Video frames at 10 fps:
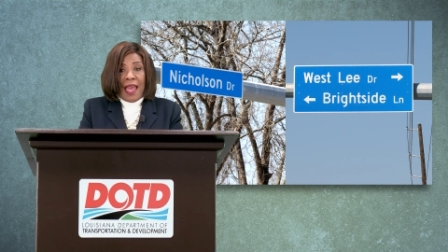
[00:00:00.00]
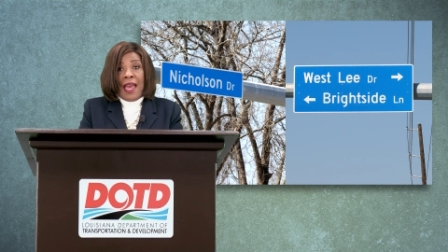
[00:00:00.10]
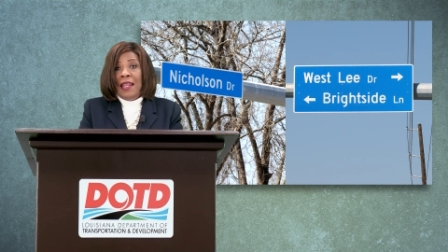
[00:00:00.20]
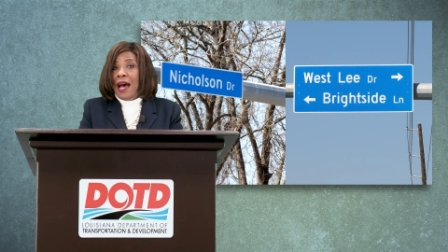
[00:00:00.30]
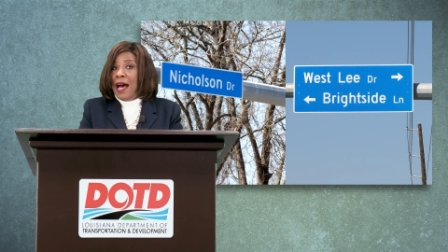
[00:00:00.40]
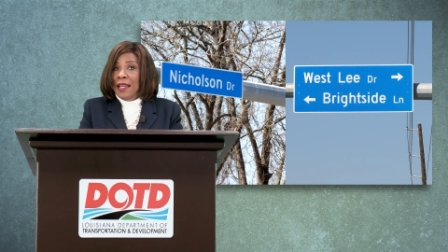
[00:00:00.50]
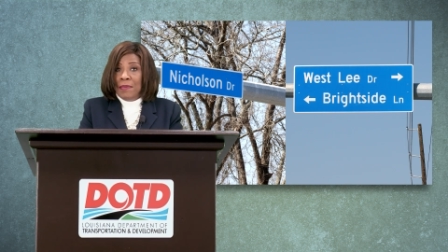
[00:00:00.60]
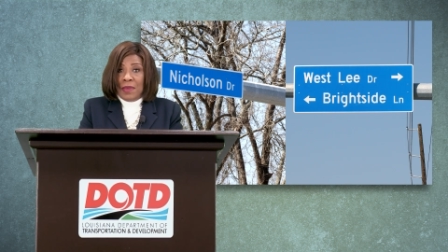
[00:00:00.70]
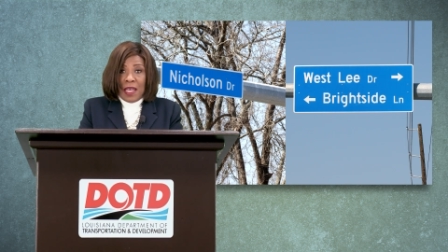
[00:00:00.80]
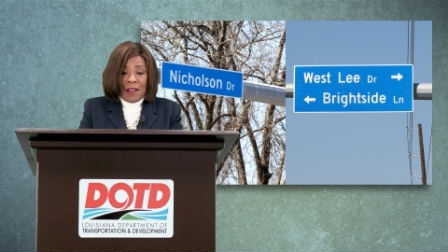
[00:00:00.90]
And I
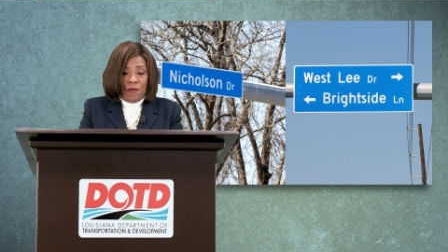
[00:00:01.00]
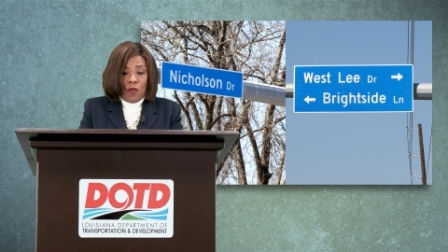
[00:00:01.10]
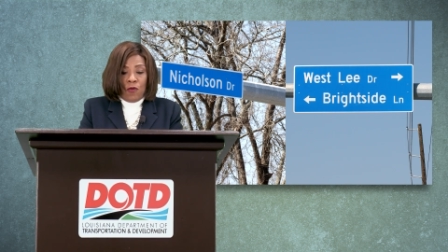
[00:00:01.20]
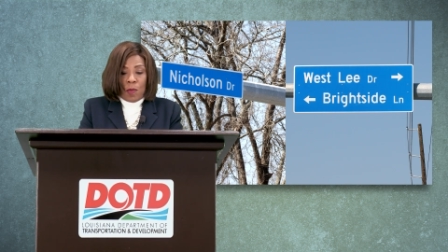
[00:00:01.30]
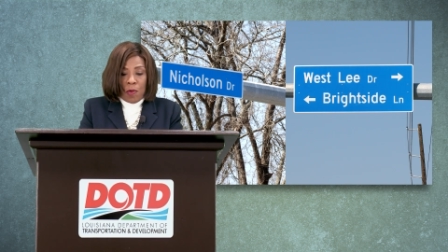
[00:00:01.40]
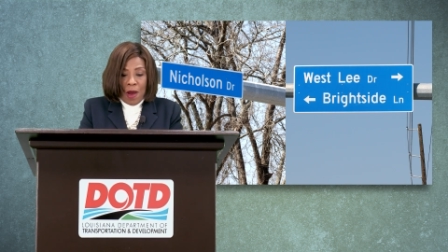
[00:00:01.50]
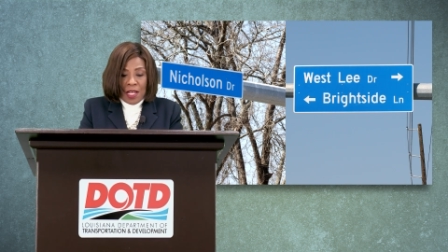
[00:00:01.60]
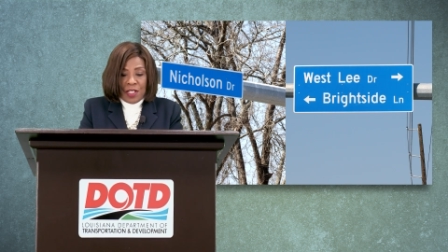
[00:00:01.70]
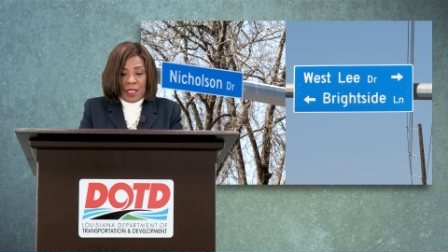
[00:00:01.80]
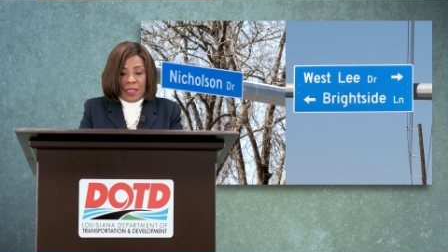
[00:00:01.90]
am thankful for
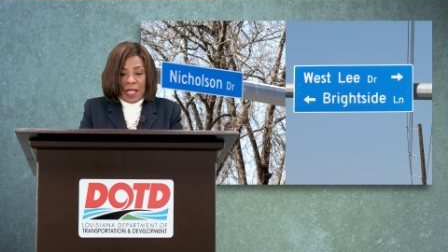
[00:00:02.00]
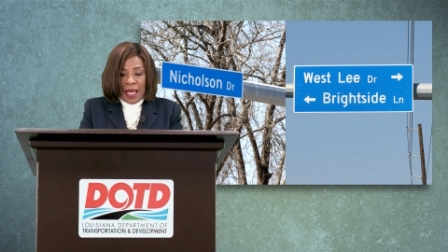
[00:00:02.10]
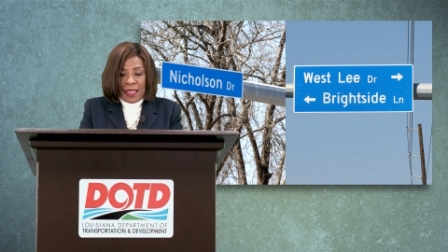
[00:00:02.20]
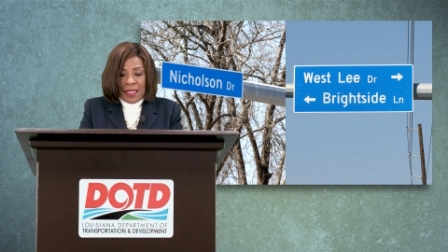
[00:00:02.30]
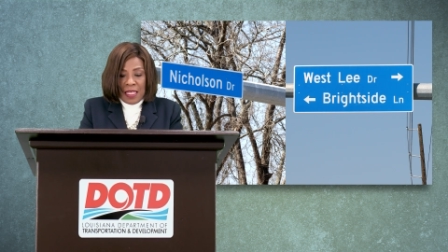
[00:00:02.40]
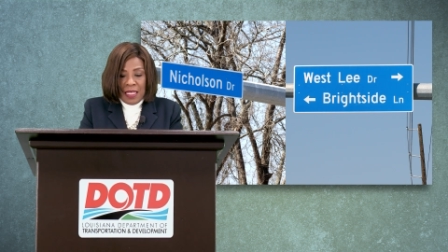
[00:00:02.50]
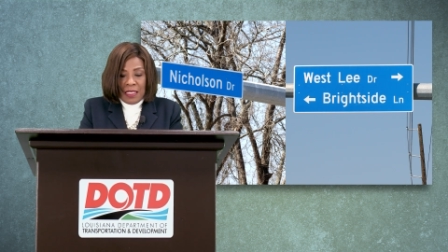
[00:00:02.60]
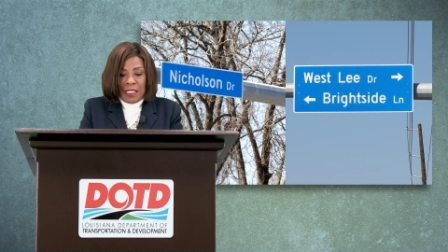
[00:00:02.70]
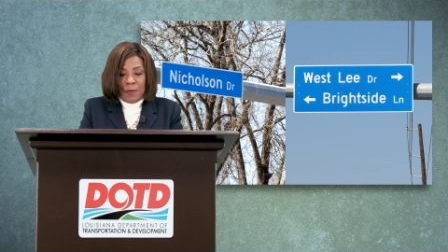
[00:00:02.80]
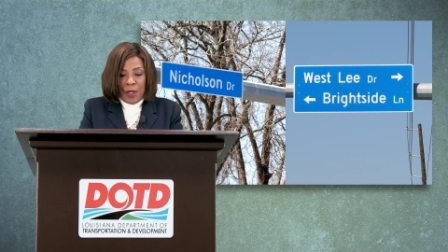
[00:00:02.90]
projects like
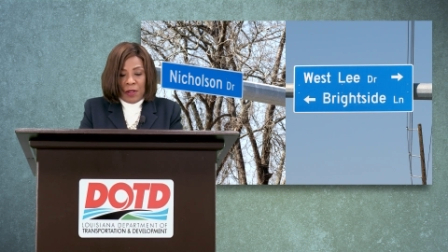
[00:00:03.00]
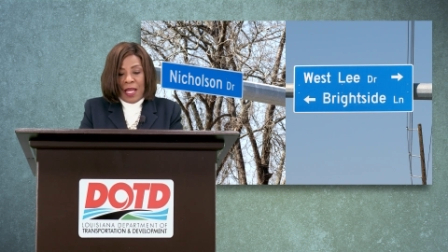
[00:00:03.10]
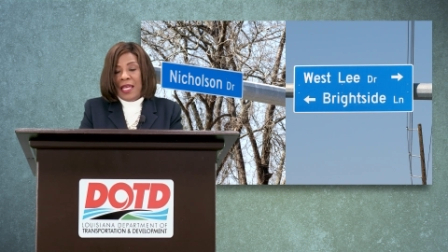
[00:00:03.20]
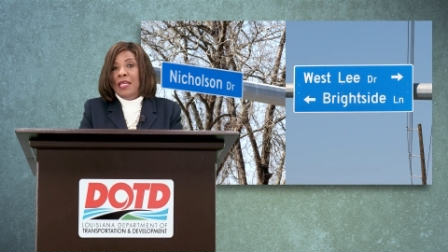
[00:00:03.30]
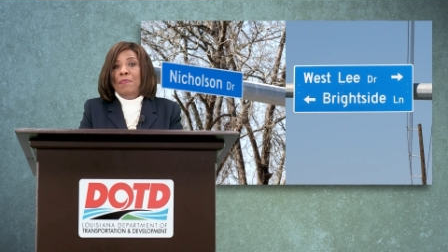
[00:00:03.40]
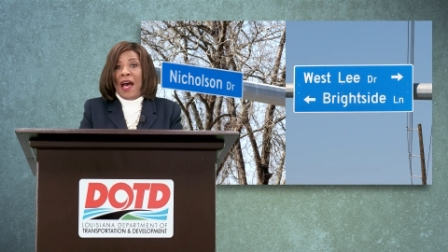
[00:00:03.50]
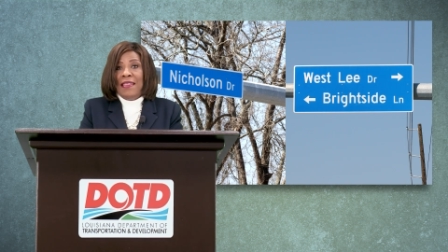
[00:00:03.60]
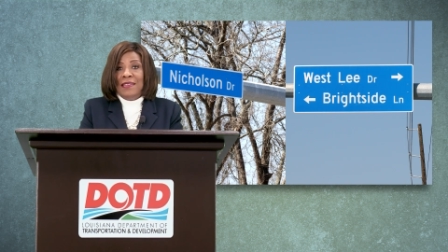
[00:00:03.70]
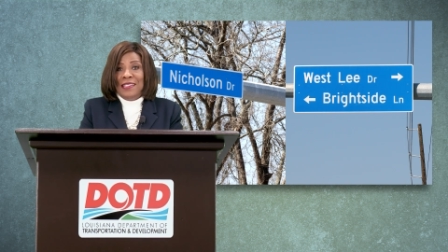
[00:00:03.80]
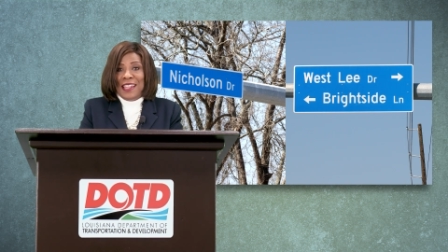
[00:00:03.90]
these spearheaded by
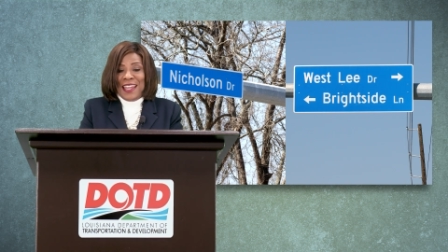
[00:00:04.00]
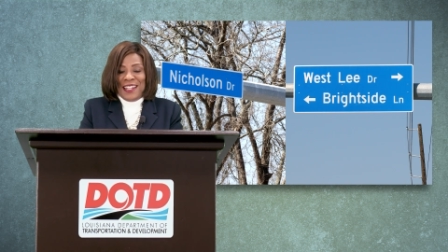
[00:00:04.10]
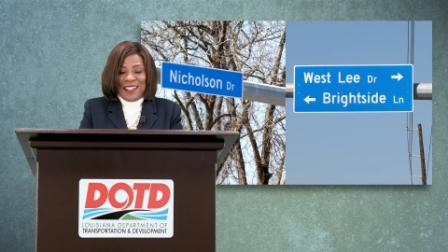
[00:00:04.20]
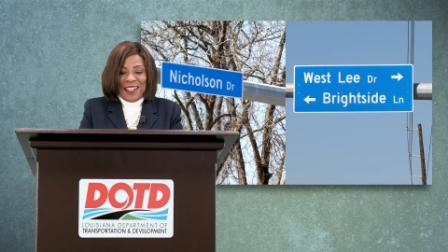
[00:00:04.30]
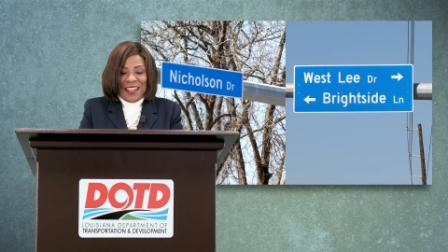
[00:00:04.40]
the state.